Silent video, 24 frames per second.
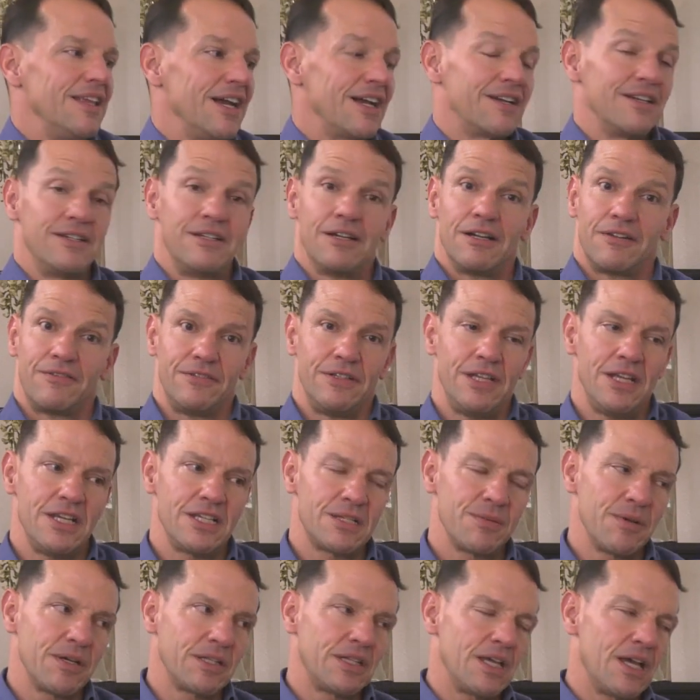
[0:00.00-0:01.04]
That could talk for days
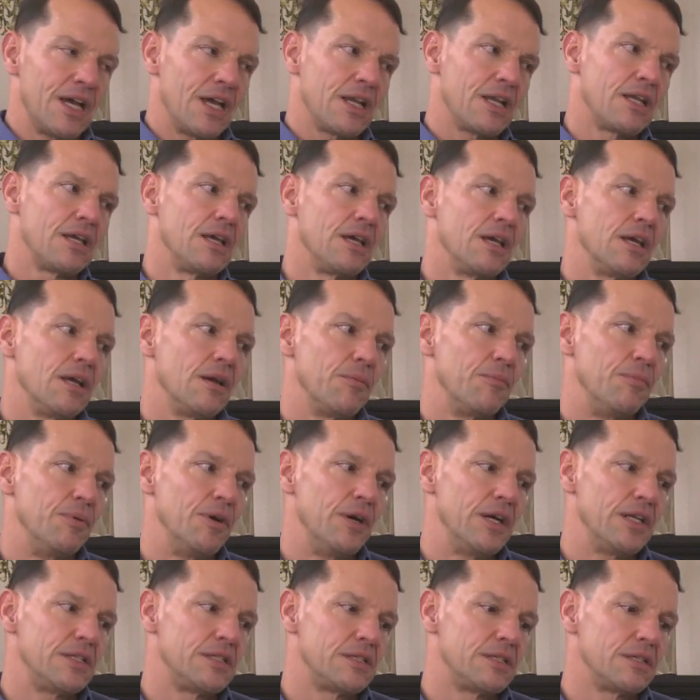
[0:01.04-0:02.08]
about that,
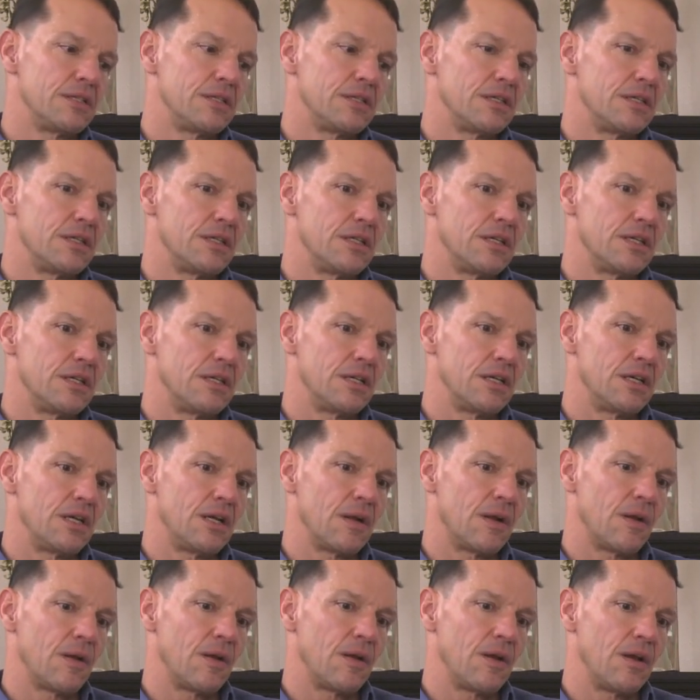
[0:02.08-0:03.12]
but
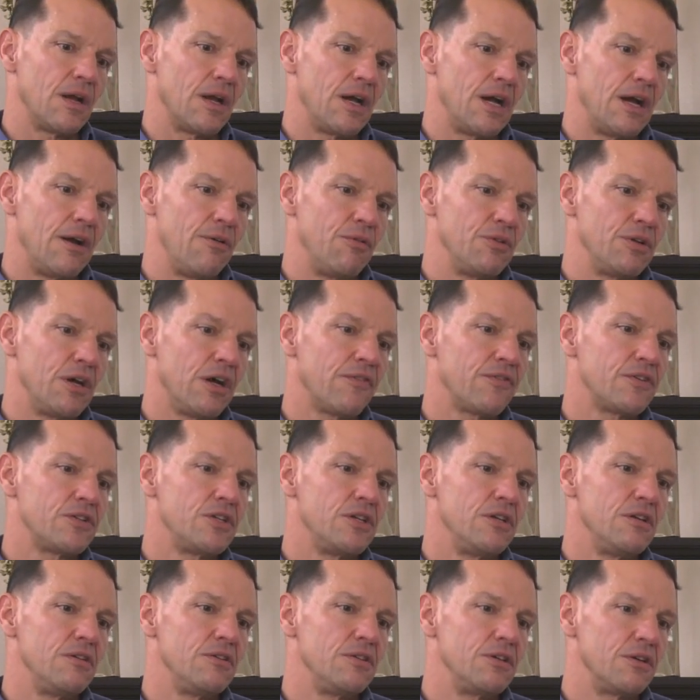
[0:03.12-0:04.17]
I would offer
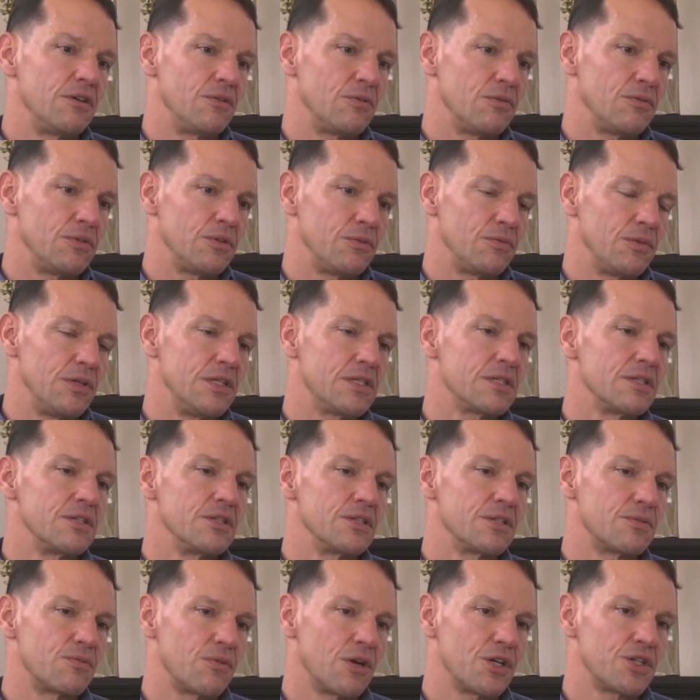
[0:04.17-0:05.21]
to you the
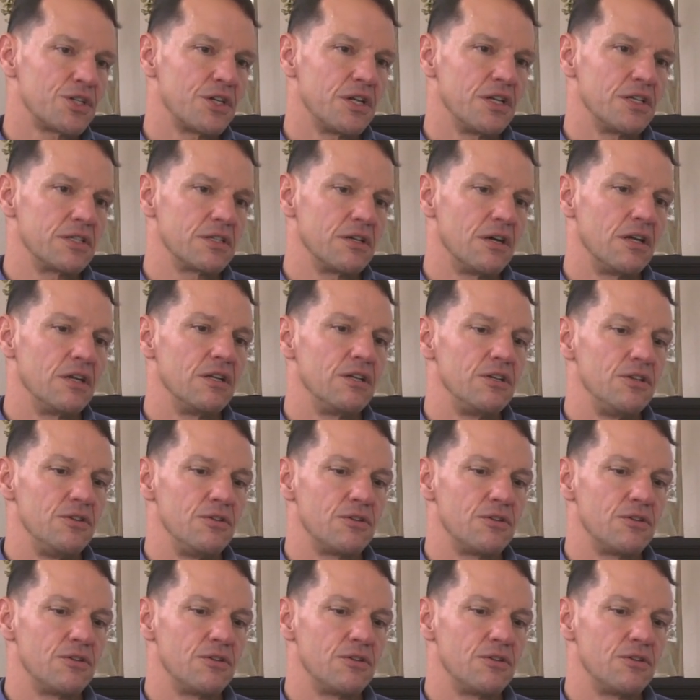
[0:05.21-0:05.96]
reasons Russia has gone into